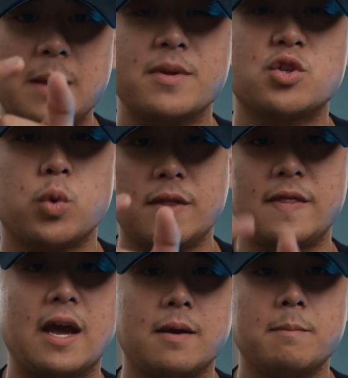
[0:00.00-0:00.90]
between
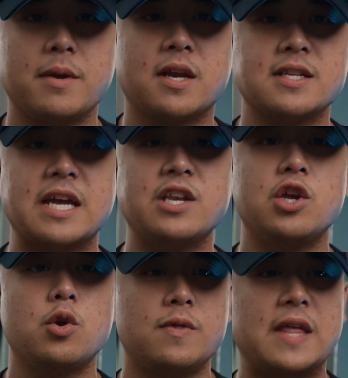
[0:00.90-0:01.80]
that, because I
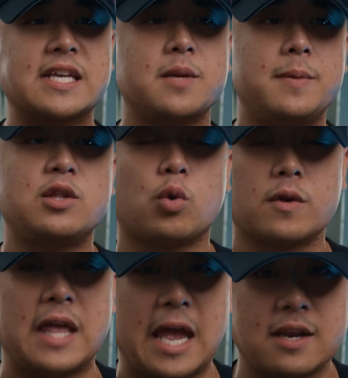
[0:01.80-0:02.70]
knew that's gonna be
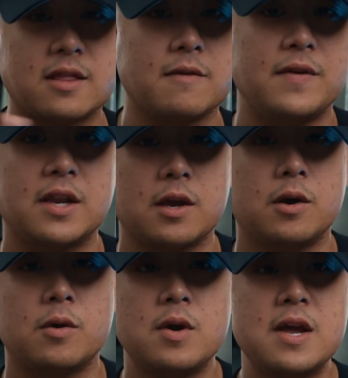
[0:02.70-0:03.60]
toward the end of the
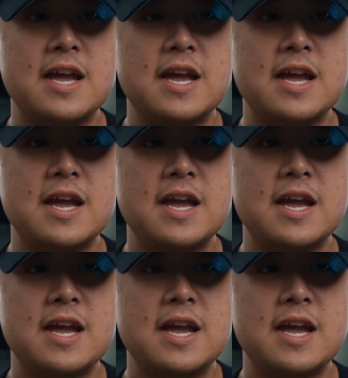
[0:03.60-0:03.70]
video